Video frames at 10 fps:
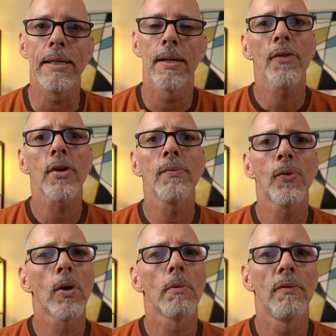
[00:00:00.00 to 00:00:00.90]
Asking
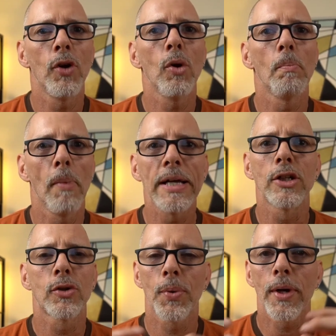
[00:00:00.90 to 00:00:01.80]
for a review might
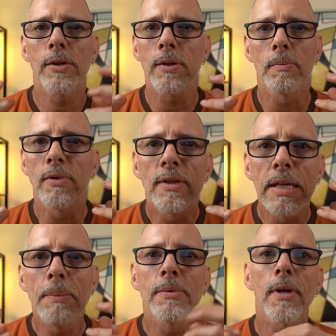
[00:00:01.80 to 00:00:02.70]
trigger some
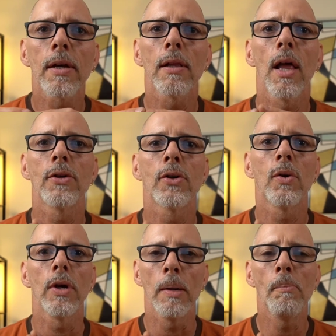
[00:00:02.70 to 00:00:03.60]
deep
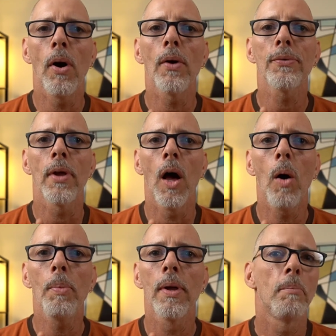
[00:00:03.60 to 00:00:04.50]
psychological impulse to
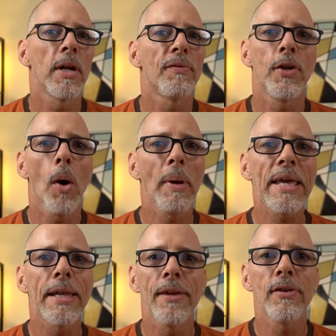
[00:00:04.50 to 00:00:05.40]
help, but if you don't make
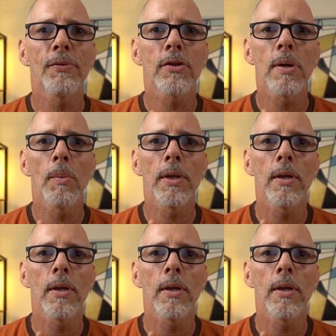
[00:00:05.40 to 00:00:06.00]
it easy for someone,